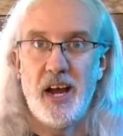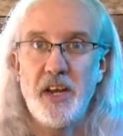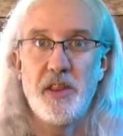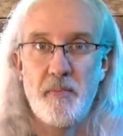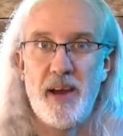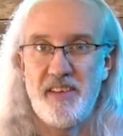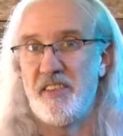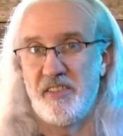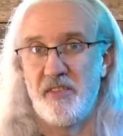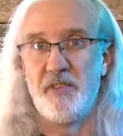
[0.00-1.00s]
kind of the
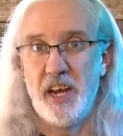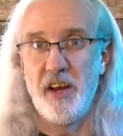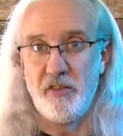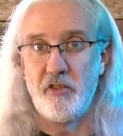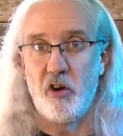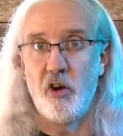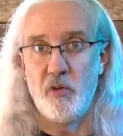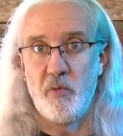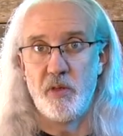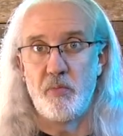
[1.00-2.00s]
basics of getting
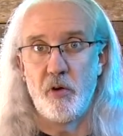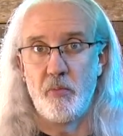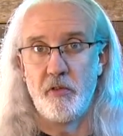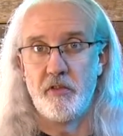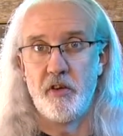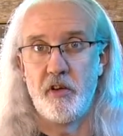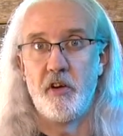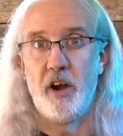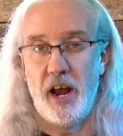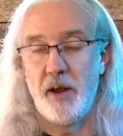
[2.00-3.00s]
started with
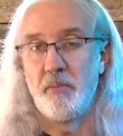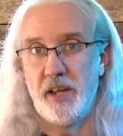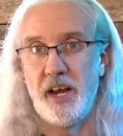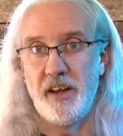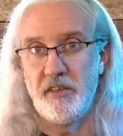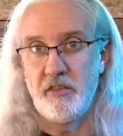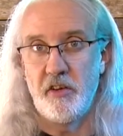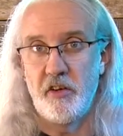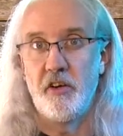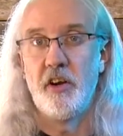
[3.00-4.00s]
ProPresenter and Planning
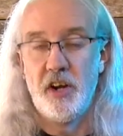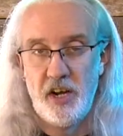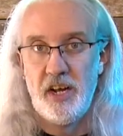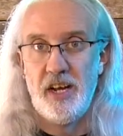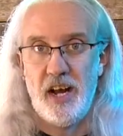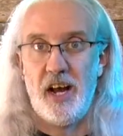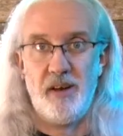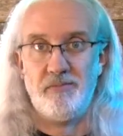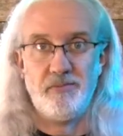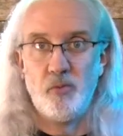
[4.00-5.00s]
Center
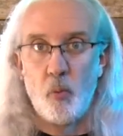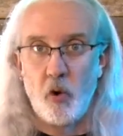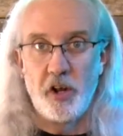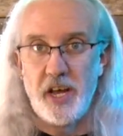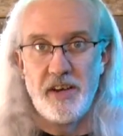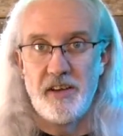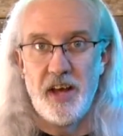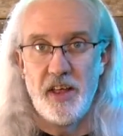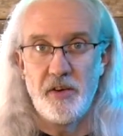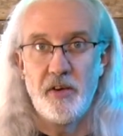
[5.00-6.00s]
um, working
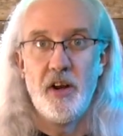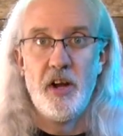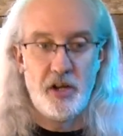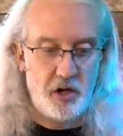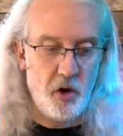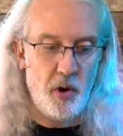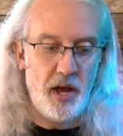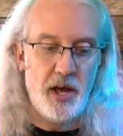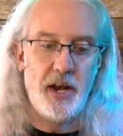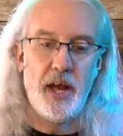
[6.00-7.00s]
together, go
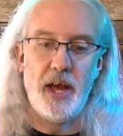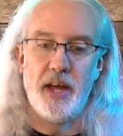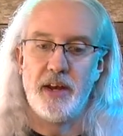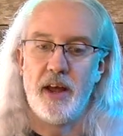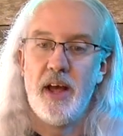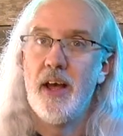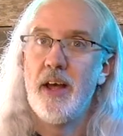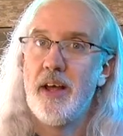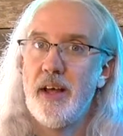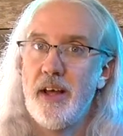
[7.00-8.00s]
ahead and
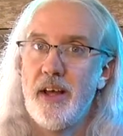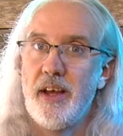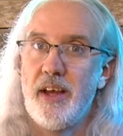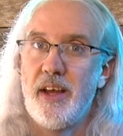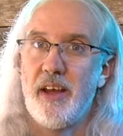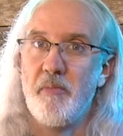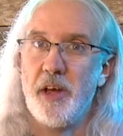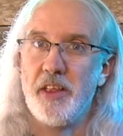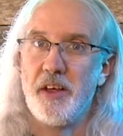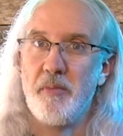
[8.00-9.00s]
give
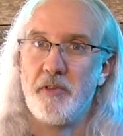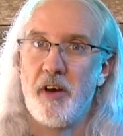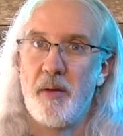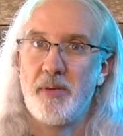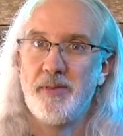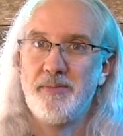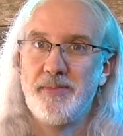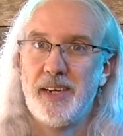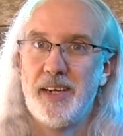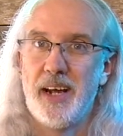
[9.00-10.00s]
me a thumbs up
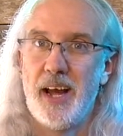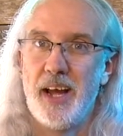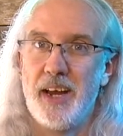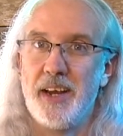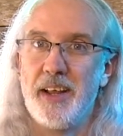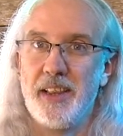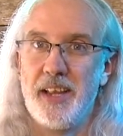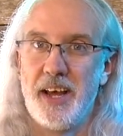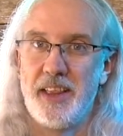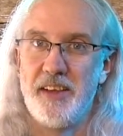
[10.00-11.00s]
and
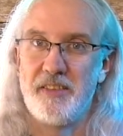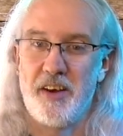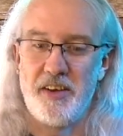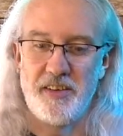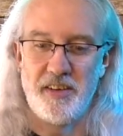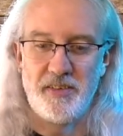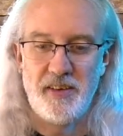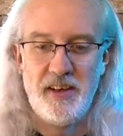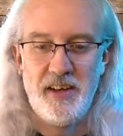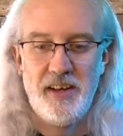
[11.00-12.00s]
like this
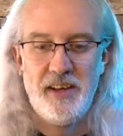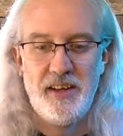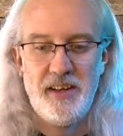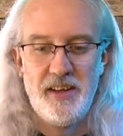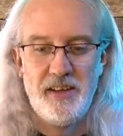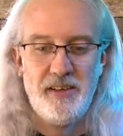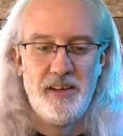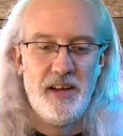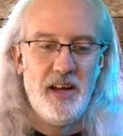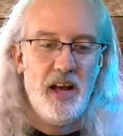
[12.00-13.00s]
content.
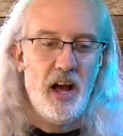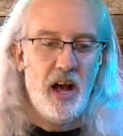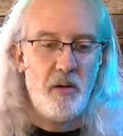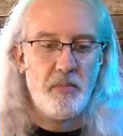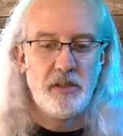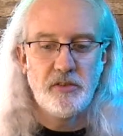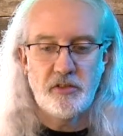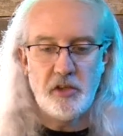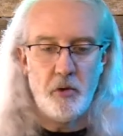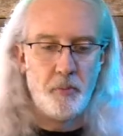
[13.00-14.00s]
Um,
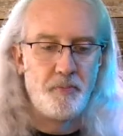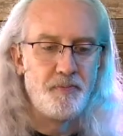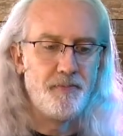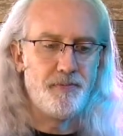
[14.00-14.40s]
so,